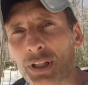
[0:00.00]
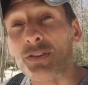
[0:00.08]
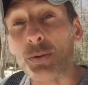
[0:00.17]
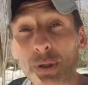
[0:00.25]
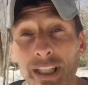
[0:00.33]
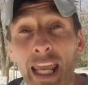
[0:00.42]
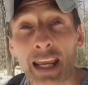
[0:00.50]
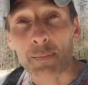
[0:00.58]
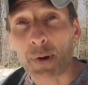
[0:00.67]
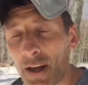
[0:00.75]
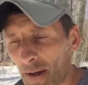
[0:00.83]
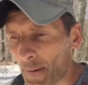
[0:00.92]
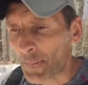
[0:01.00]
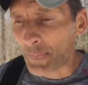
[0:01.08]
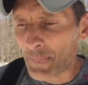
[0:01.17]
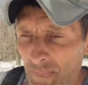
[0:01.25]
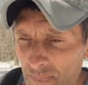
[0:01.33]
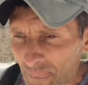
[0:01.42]
into a game,
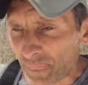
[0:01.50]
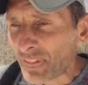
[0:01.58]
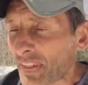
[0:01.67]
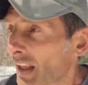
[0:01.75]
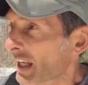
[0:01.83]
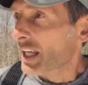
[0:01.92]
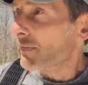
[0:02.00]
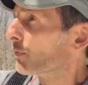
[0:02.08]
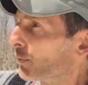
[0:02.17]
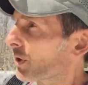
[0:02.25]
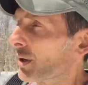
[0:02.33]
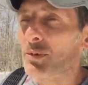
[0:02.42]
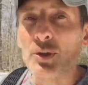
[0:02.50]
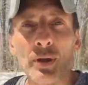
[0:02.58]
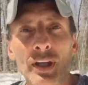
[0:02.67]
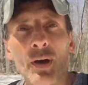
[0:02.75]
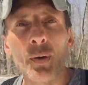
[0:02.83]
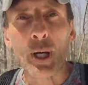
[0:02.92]
even what I'm
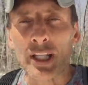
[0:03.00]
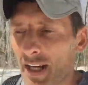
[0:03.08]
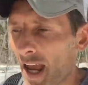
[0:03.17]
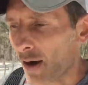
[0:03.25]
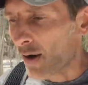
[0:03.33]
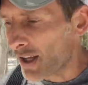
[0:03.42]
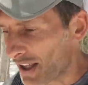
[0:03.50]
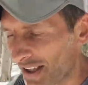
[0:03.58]
doing right now.